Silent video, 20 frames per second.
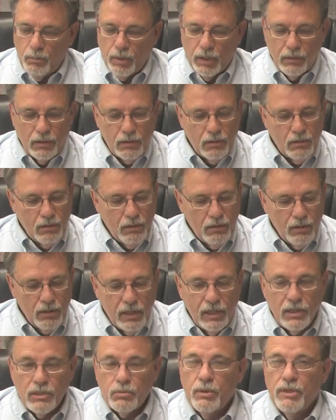But
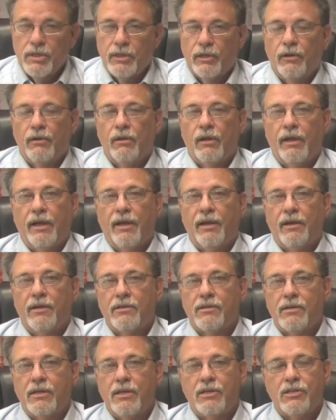each material
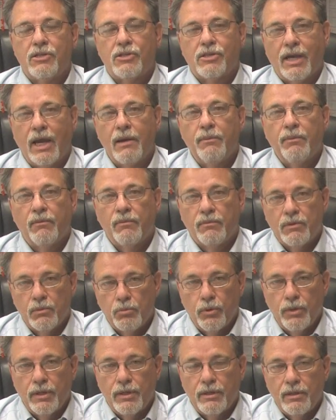has, each type of
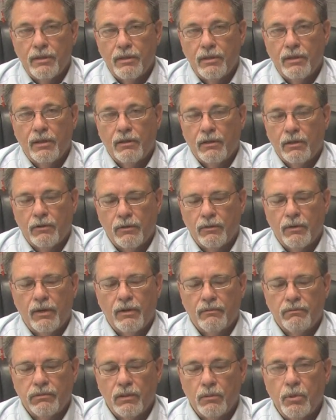debris uh, or
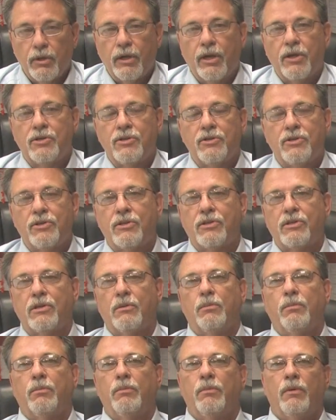of lubrication
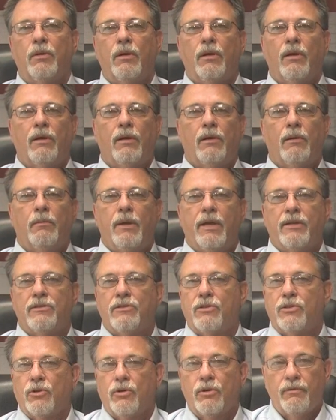system um,
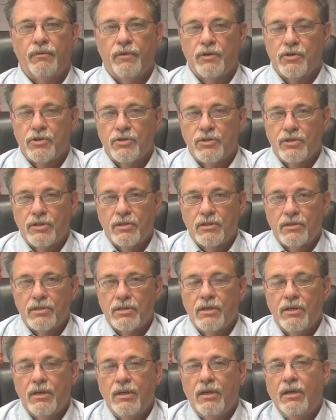has its own
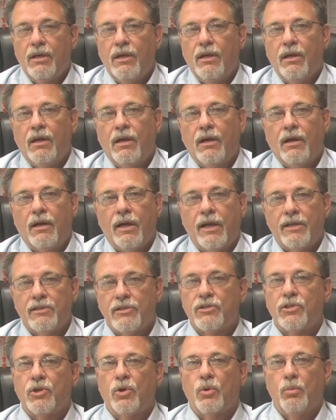efficiencies, uh,
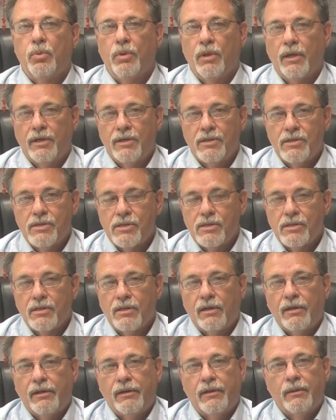has its own place.
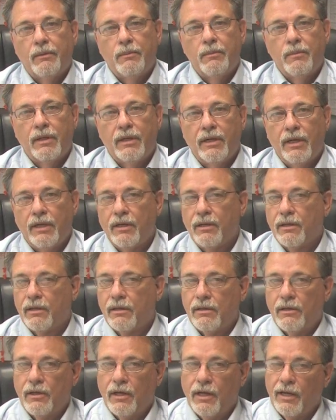Um, again, it,
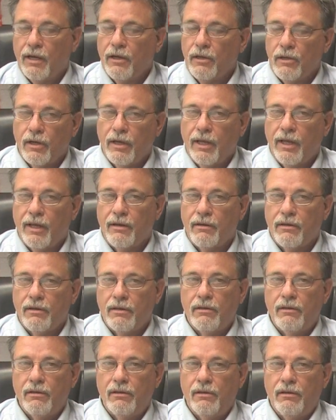you kind of look at it